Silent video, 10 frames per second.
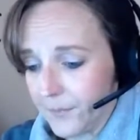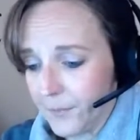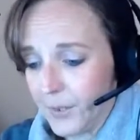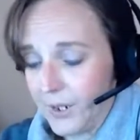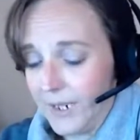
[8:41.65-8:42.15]

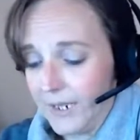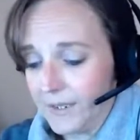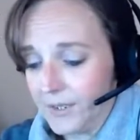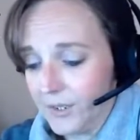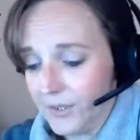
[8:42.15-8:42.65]
put a link
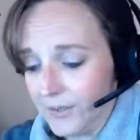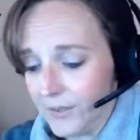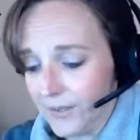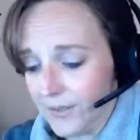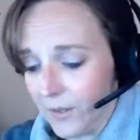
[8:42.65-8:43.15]
to
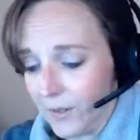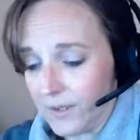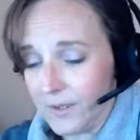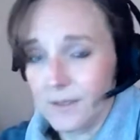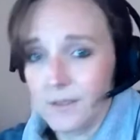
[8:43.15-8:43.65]
this
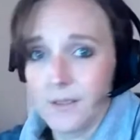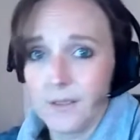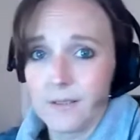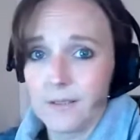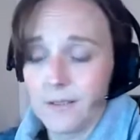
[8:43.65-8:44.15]
article
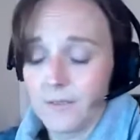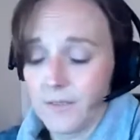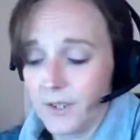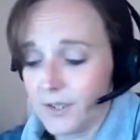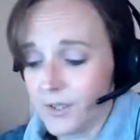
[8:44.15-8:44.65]
in the
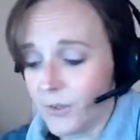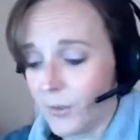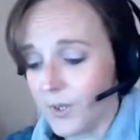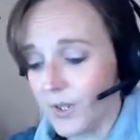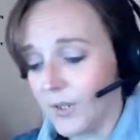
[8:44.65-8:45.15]
video
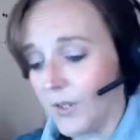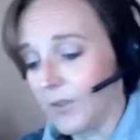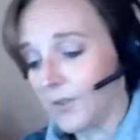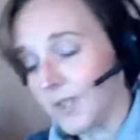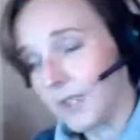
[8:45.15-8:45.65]
description
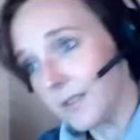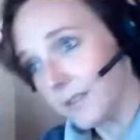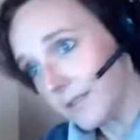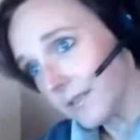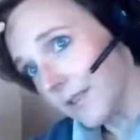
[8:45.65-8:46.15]
after
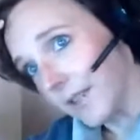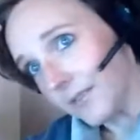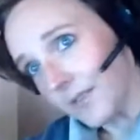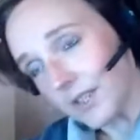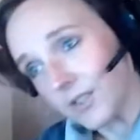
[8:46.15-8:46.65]
I
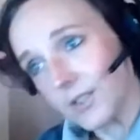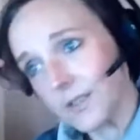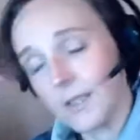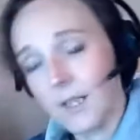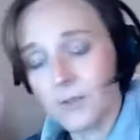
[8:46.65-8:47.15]
finish
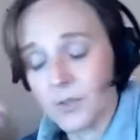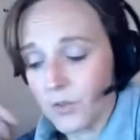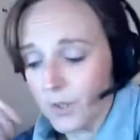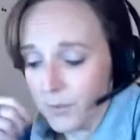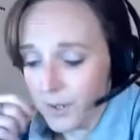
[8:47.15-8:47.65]
this live
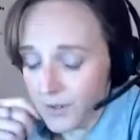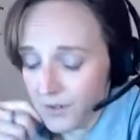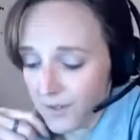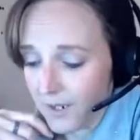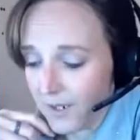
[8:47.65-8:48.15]
stream
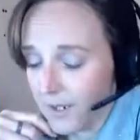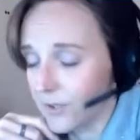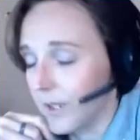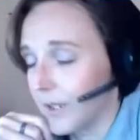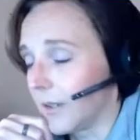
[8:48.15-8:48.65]
because I
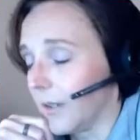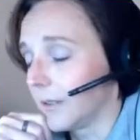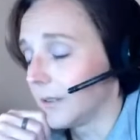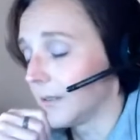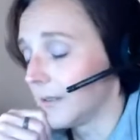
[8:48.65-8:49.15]

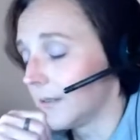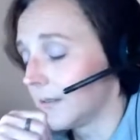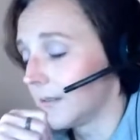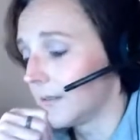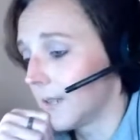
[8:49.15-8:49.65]
can't.
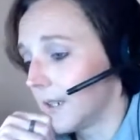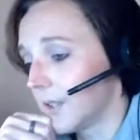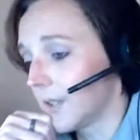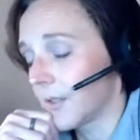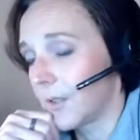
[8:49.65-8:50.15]
I
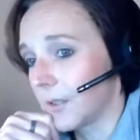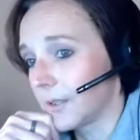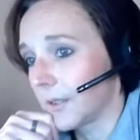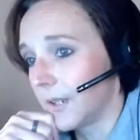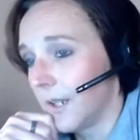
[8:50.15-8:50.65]
just
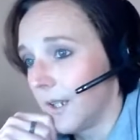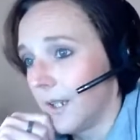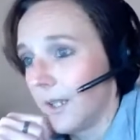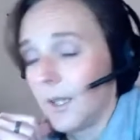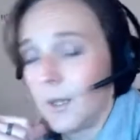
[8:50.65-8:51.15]
can't.
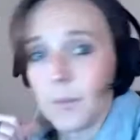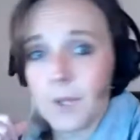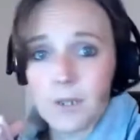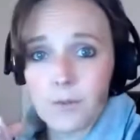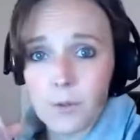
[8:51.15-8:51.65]

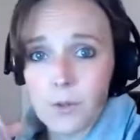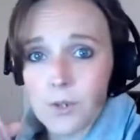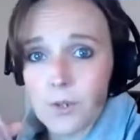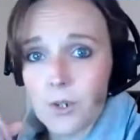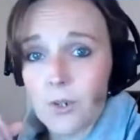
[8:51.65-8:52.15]
Pierre de
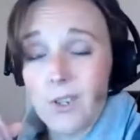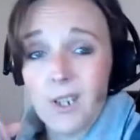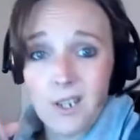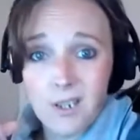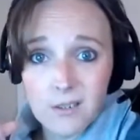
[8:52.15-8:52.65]
Vos, you're an
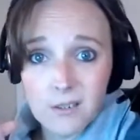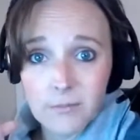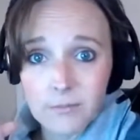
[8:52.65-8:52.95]
idiot.